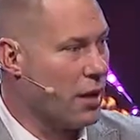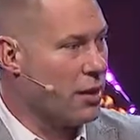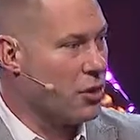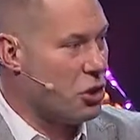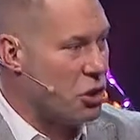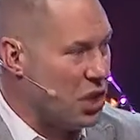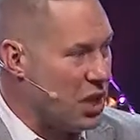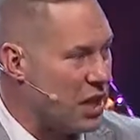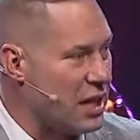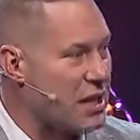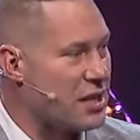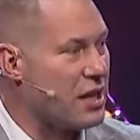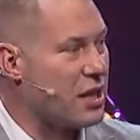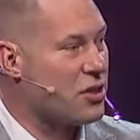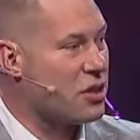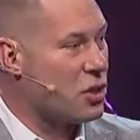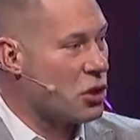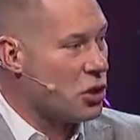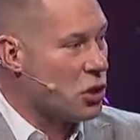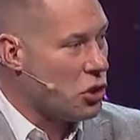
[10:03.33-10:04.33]

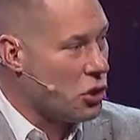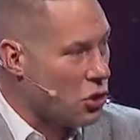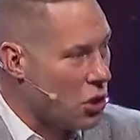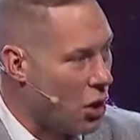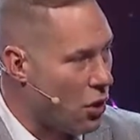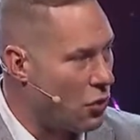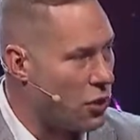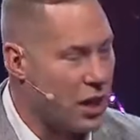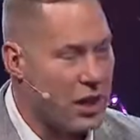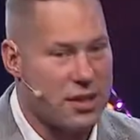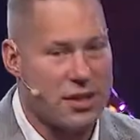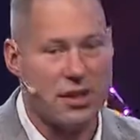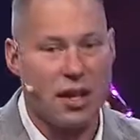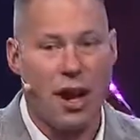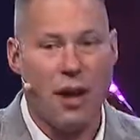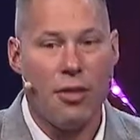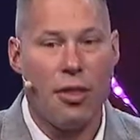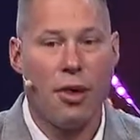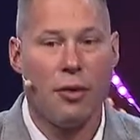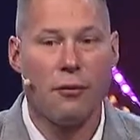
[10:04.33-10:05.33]
Jesus noticed
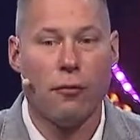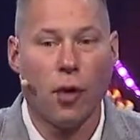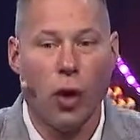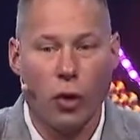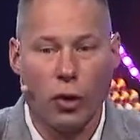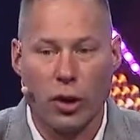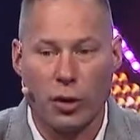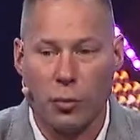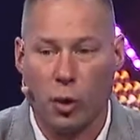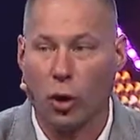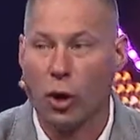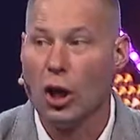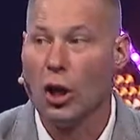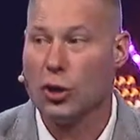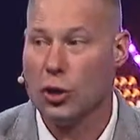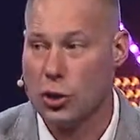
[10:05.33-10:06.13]
the vulnerable.